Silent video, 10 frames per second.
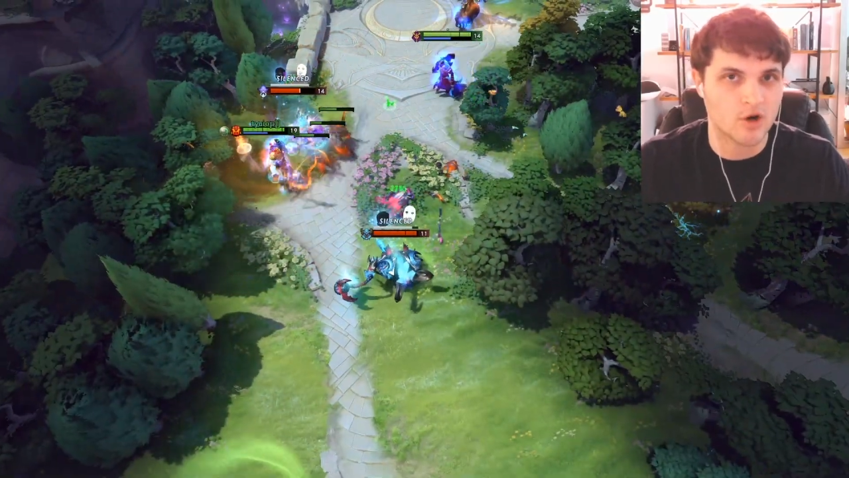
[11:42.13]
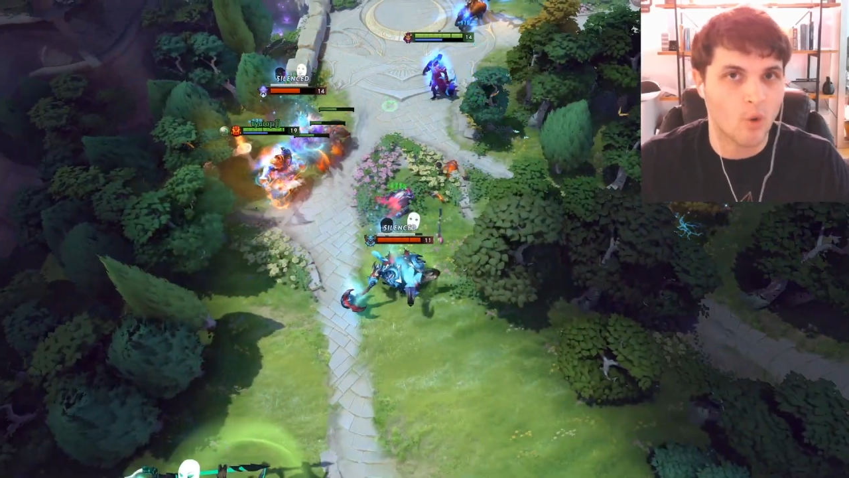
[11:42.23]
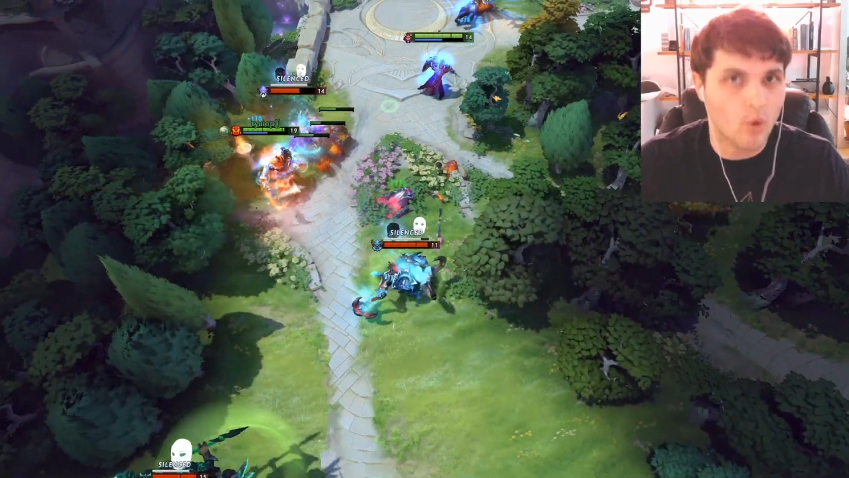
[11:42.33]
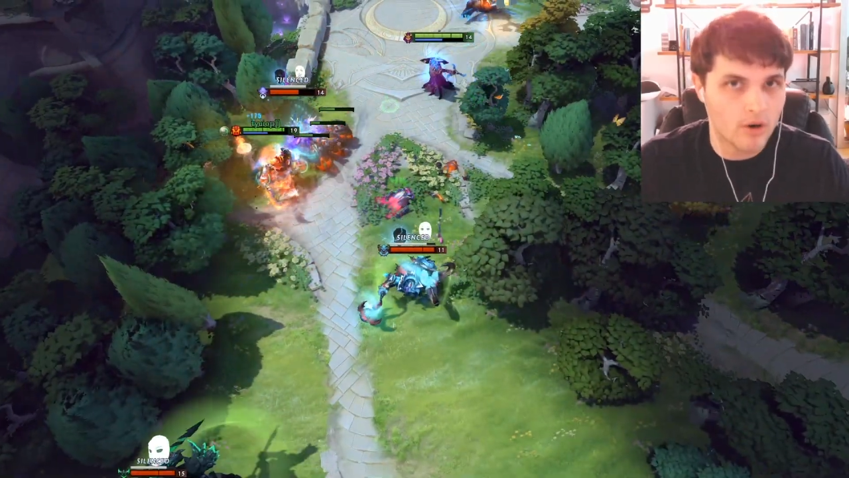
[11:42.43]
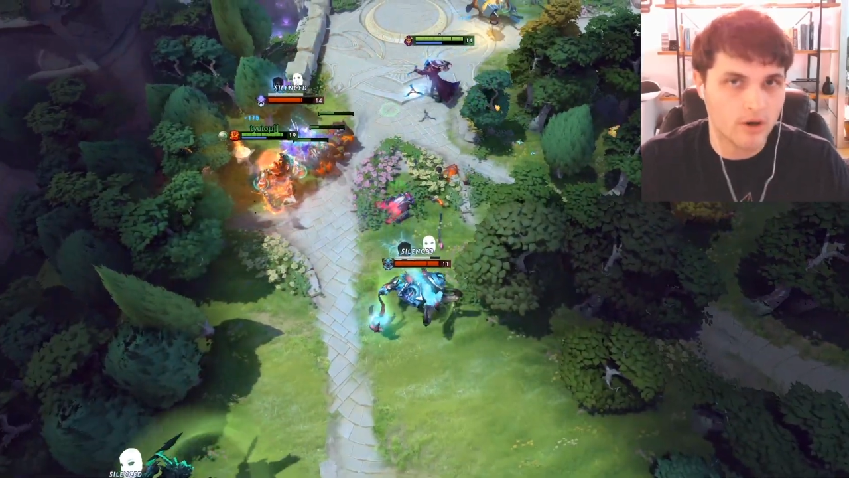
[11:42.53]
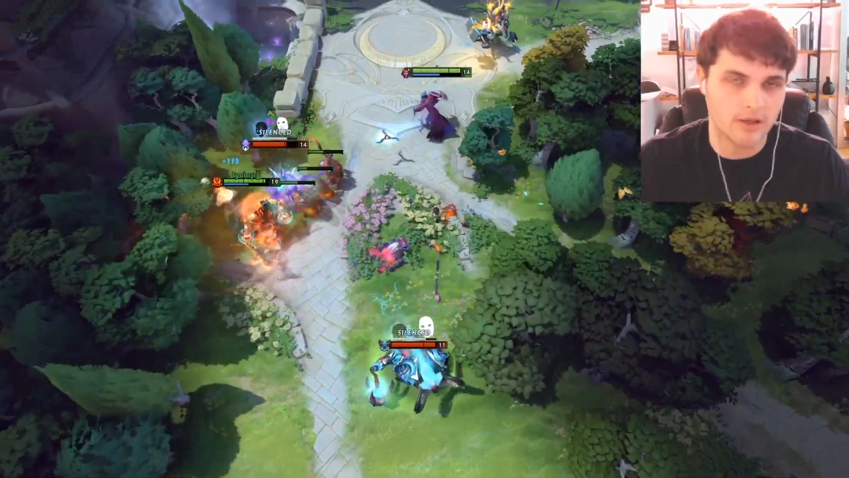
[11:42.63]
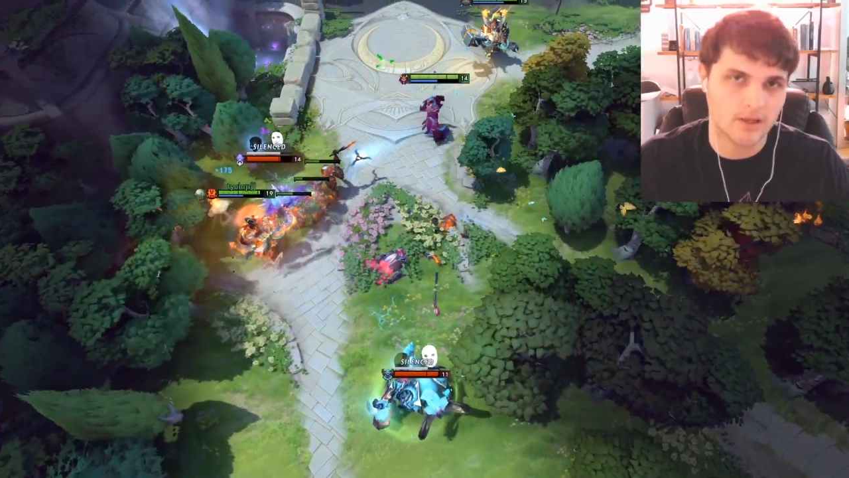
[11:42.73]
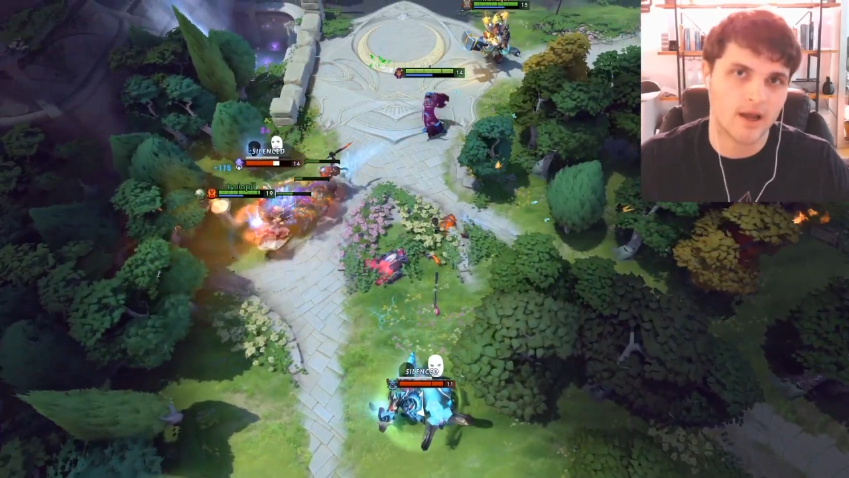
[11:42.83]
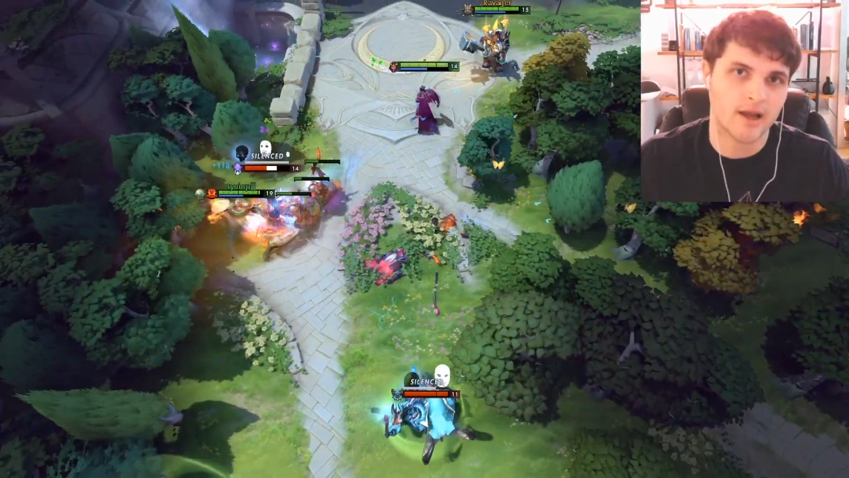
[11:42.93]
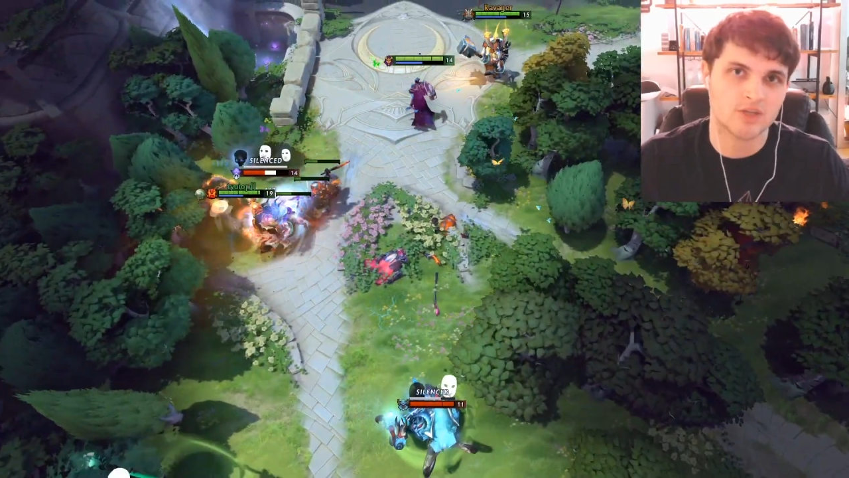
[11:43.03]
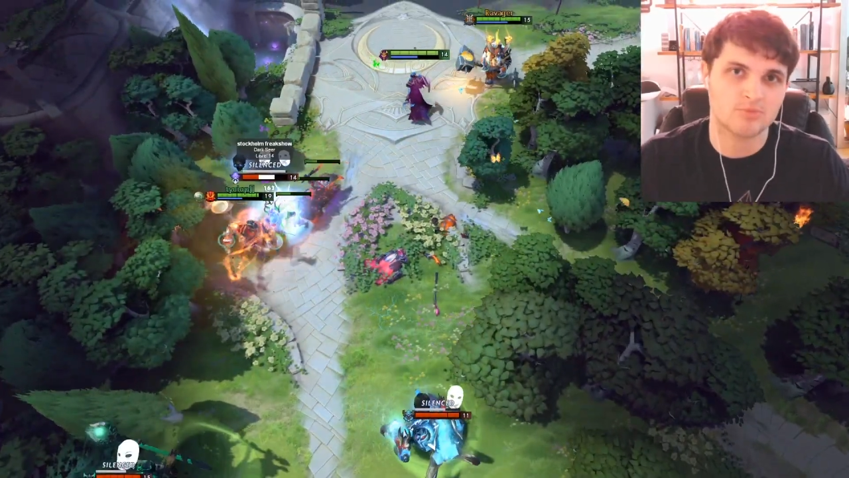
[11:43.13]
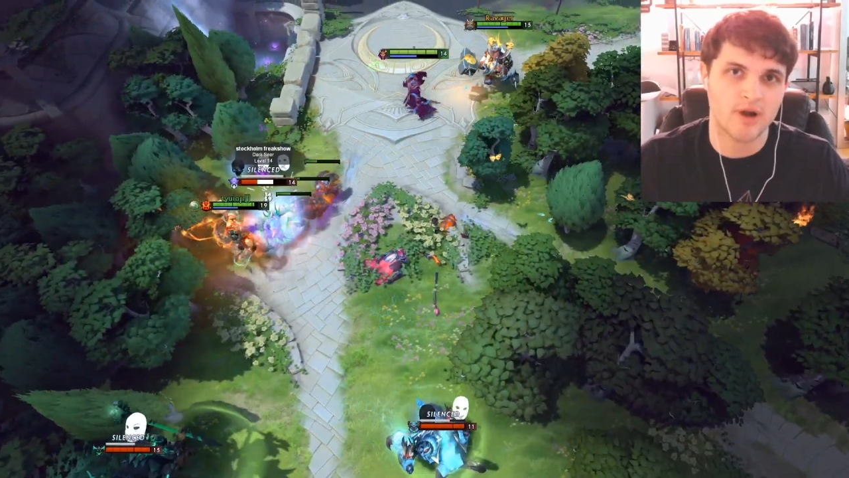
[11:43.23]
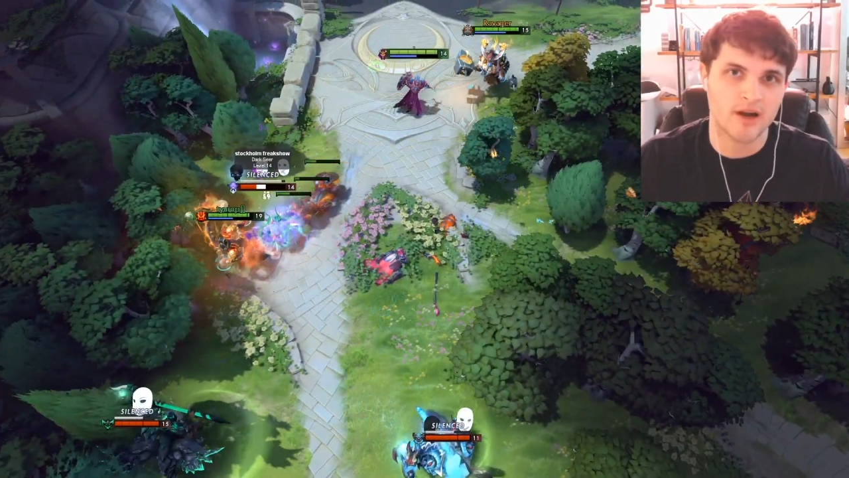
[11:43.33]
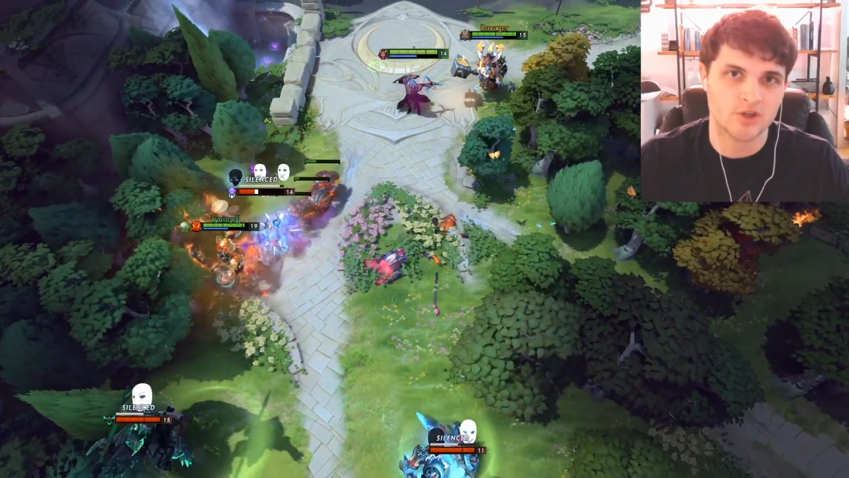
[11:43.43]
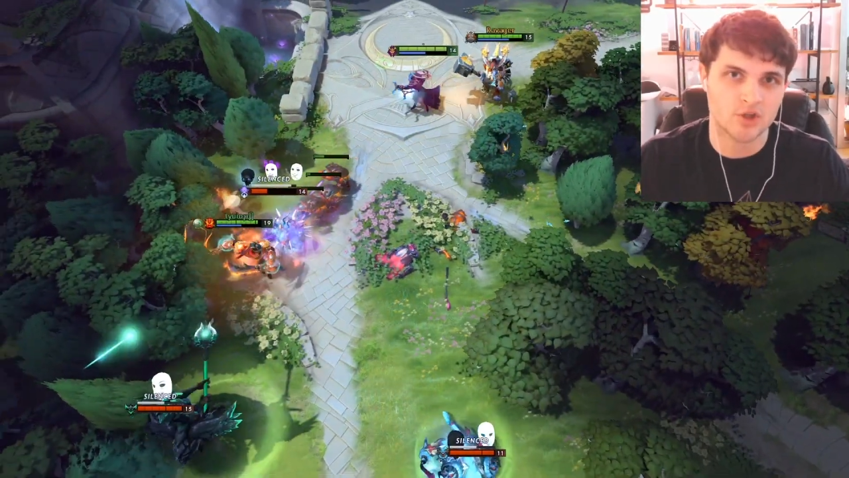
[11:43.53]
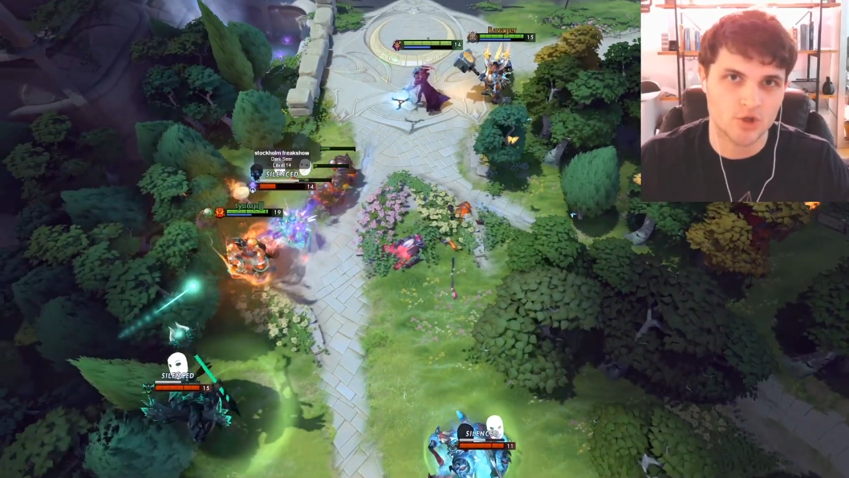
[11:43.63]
core at the highest brackets.